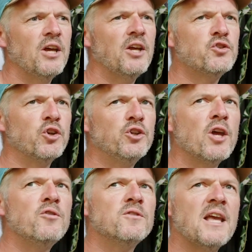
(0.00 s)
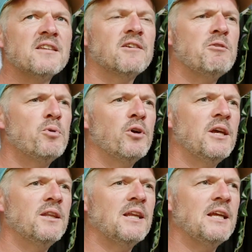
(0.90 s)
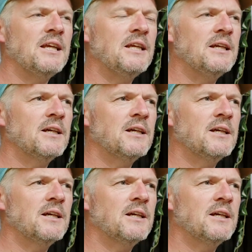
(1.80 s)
So you don't necessarily put in the